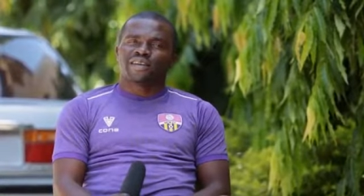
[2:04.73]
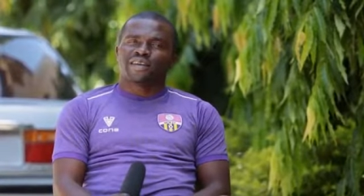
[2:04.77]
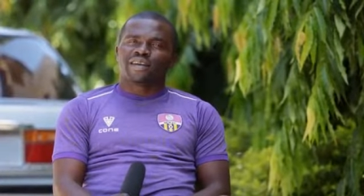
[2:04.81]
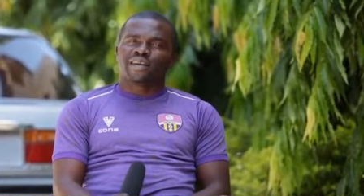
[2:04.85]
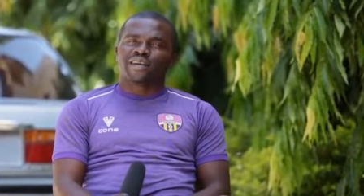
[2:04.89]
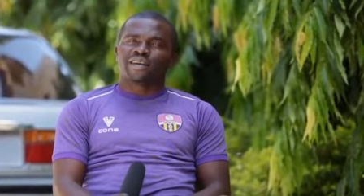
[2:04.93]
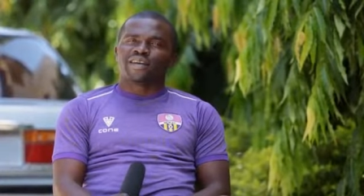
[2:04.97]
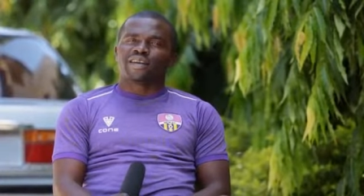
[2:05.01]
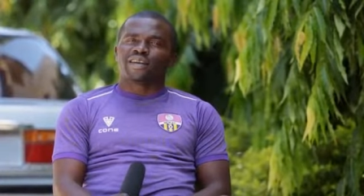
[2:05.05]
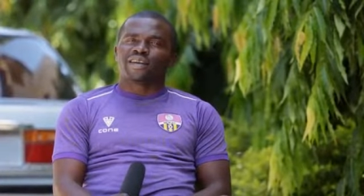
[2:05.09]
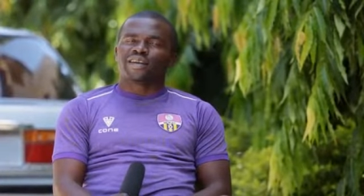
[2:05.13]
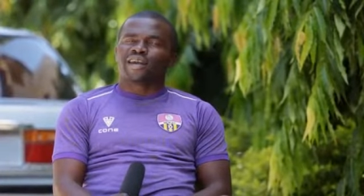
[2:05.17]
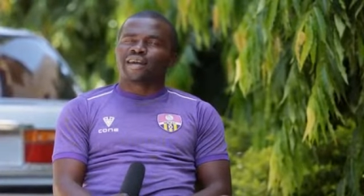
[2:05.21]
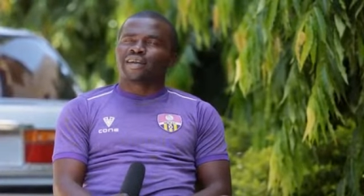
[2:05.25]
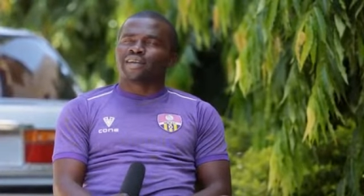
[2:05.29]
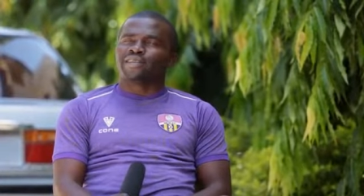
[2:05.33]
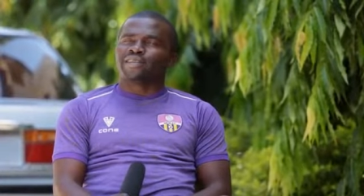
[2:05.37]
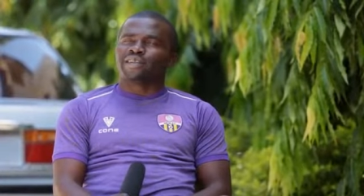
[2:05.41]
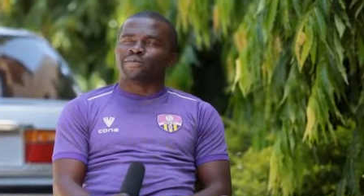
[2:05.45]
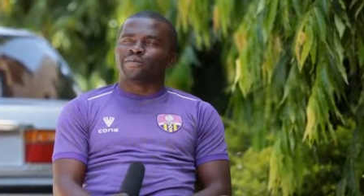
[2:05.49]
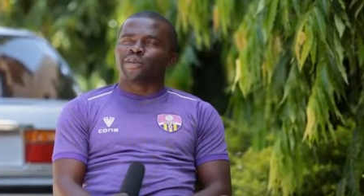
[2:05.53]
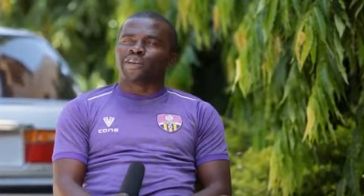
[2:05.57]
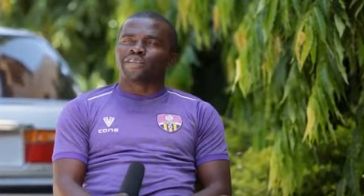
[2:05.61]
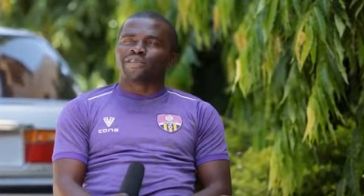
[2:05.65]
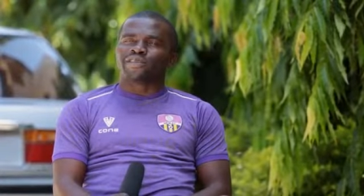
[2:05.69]
Uh,
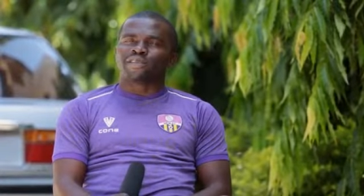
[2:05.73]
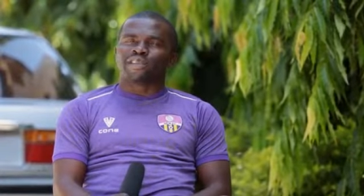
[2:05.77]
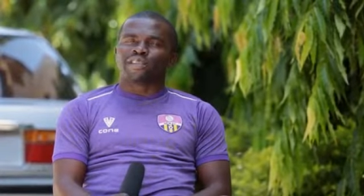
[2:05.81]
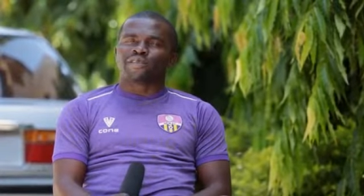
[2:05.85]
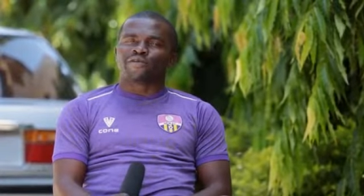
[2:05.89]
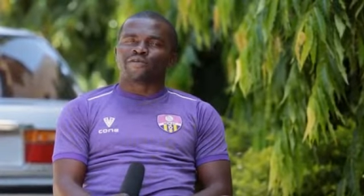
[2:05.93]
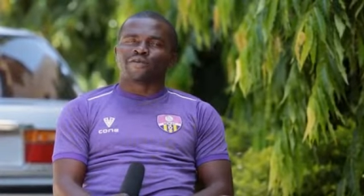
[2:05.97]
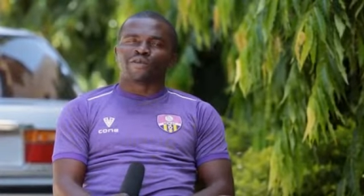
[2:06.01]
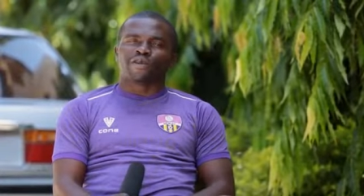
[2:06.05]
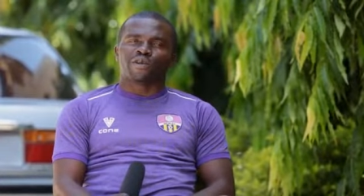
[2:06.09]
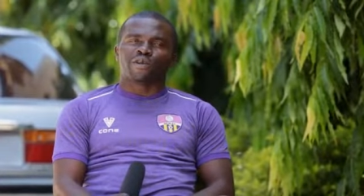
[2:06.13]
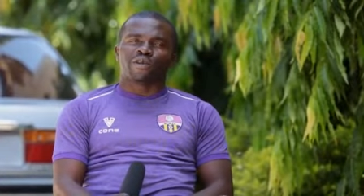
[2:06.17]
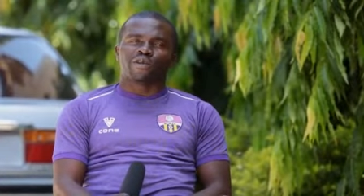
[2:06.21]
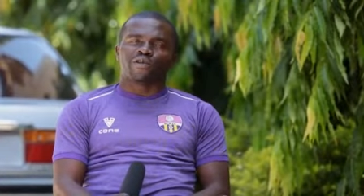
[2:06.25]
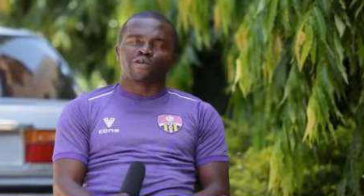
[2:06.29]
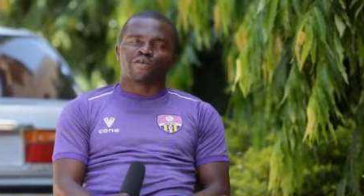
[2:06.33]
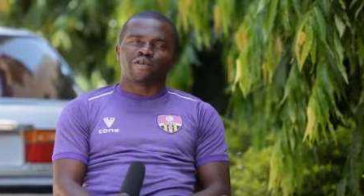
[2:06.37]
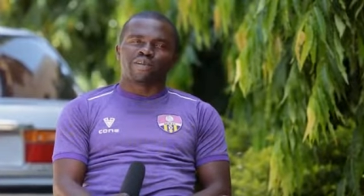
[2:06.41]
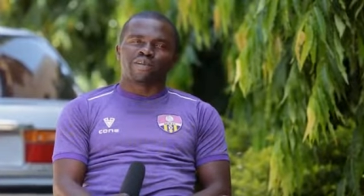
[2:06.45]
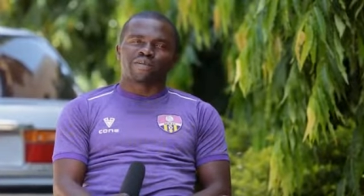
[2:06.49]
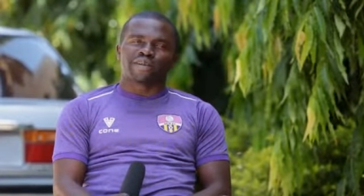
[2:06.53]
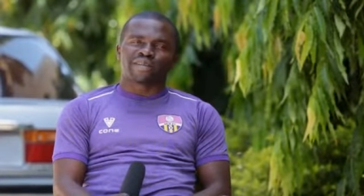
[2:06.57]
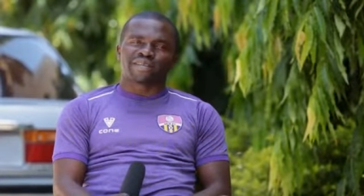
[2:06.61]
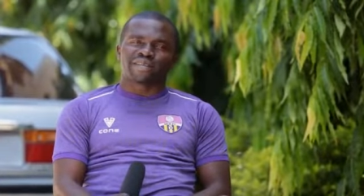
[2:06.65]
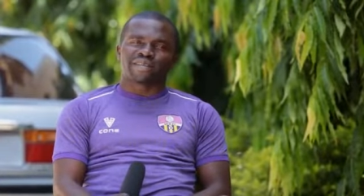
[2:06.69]
the best thing is for
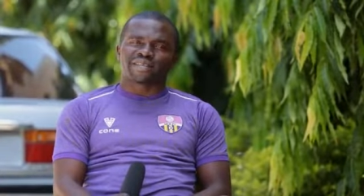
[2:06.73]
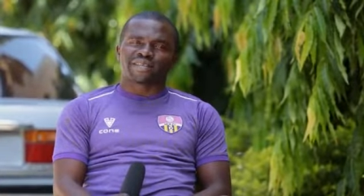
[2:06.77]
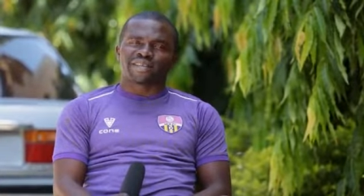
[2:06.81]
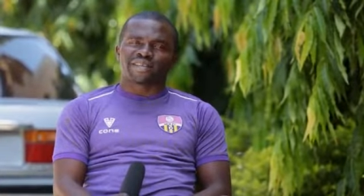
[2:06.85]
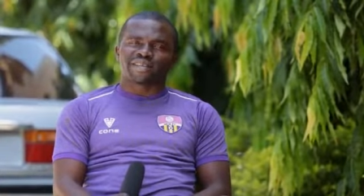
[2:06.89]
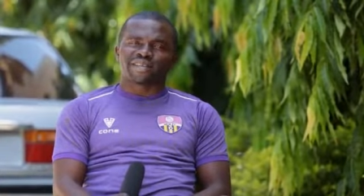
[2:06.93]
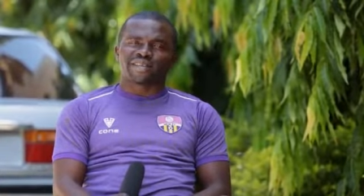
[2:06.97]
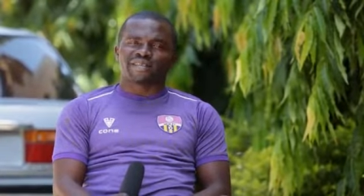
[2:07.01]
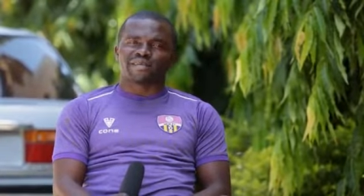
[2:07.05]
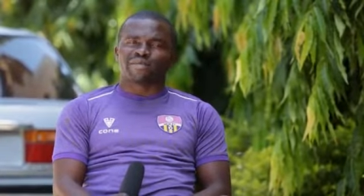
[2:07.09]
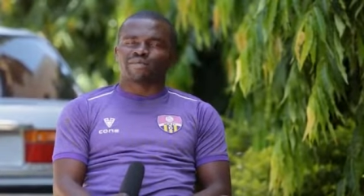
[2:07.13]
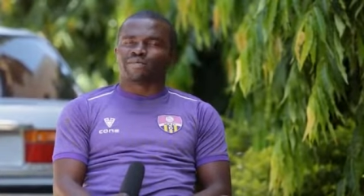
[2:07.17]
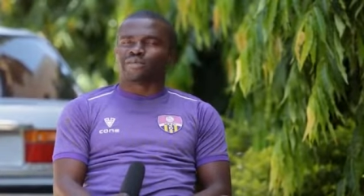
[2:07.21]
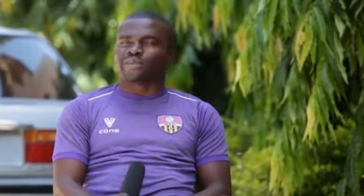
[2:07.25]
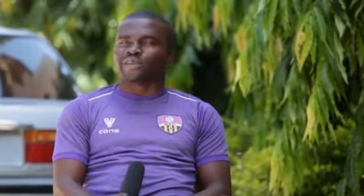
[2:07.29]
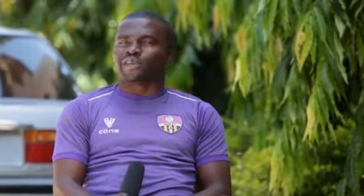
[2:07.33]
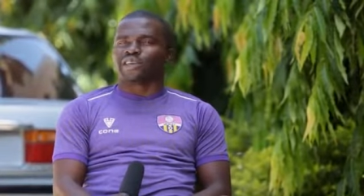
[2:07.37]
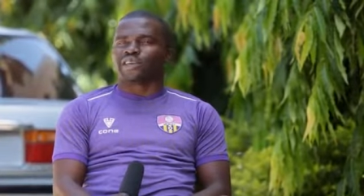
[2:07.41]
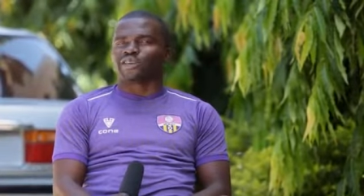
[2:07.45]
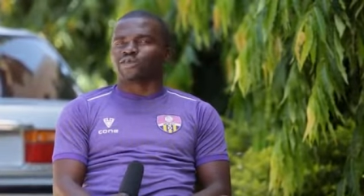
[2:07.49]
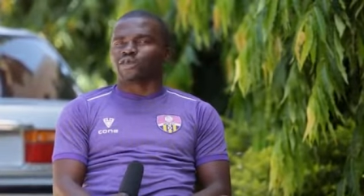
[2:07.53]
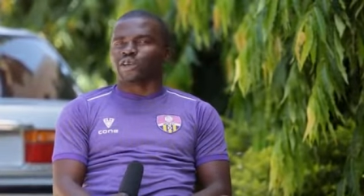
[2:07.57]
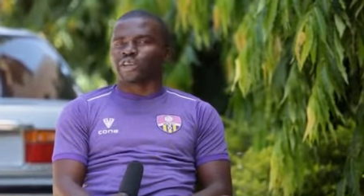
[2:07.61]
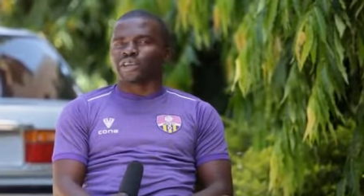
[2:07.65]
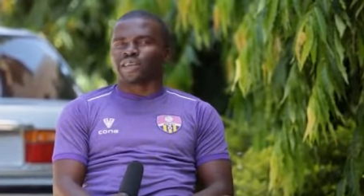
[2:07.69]
we resting,
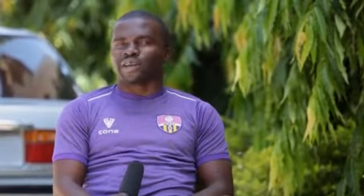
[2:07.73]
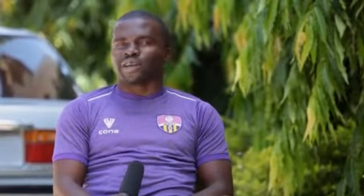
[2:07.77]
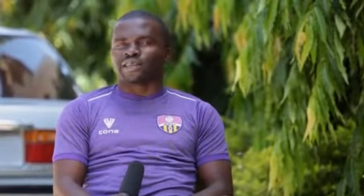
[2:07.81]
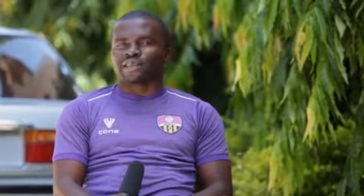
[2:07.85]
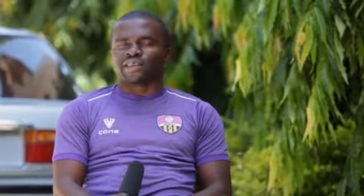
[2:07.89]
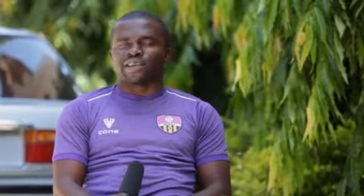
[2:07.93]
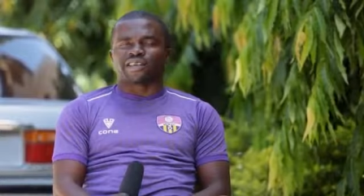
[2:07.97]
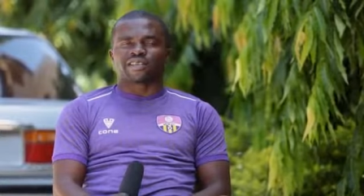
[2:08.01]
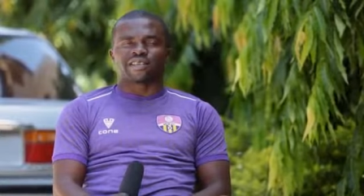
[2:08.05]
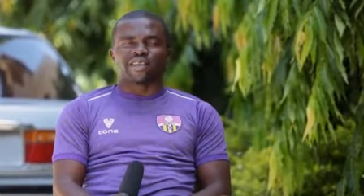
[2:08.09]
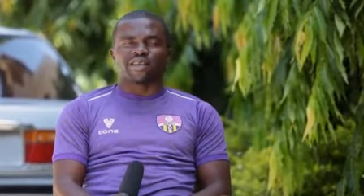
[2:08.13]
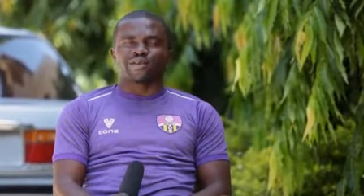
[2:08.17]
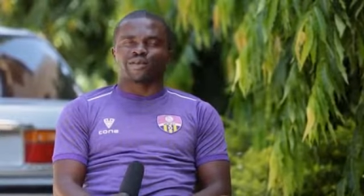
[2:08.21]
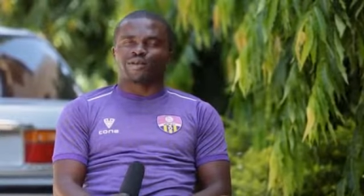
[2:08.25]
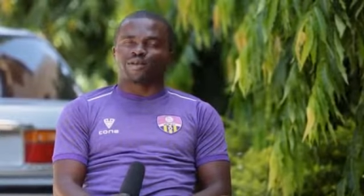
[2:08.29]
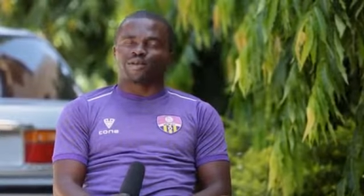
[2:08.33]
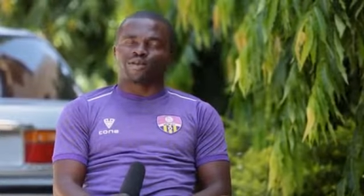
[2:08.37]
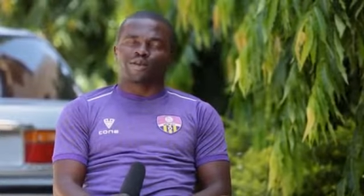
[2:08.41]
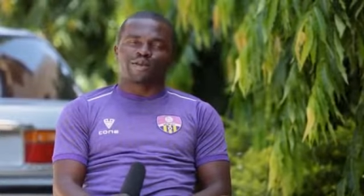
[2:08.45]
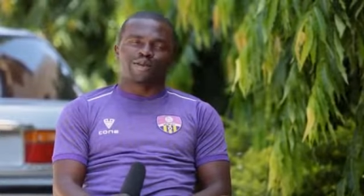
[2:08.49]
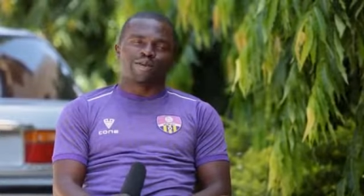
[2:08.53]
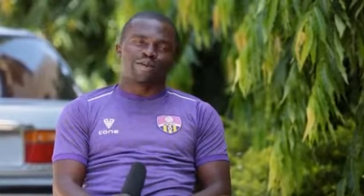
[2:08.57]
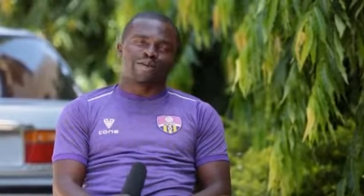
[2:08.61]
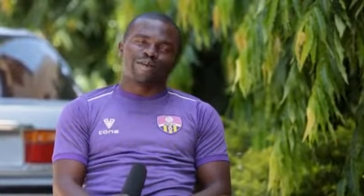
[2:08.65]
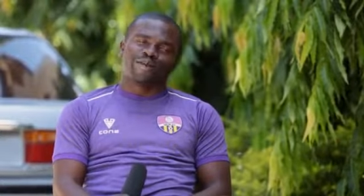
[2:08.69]
enjoying ourselves. I say, no,
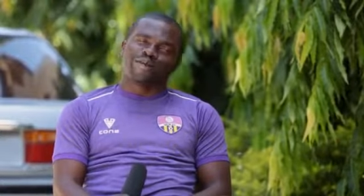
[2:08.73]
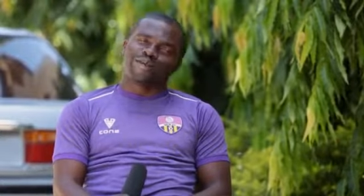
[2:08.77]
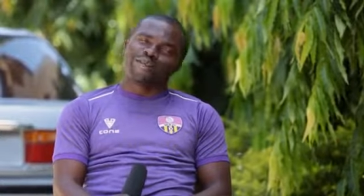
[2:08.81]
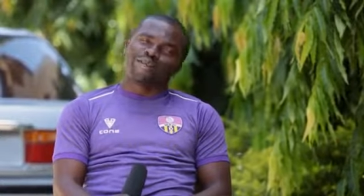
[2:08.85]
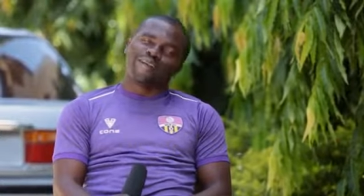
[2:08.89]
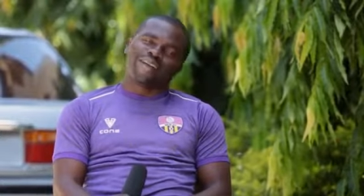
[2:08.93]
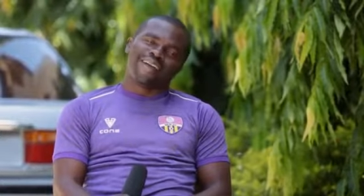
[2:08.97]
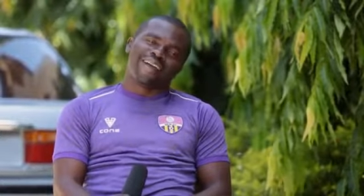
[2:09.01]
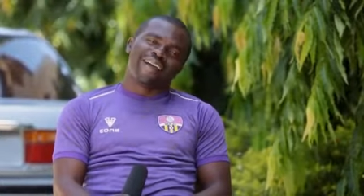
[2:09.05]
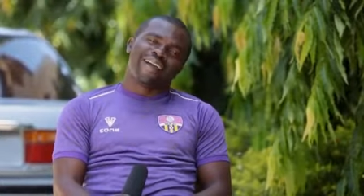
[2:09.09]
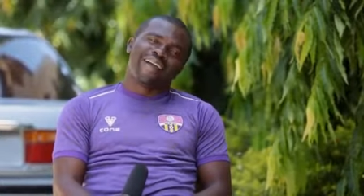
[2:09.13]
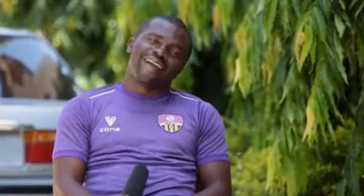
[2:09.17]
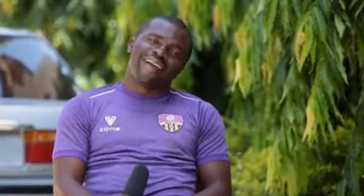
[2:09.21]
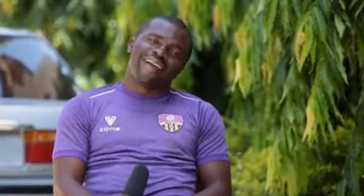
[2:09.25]
no, no, no, no.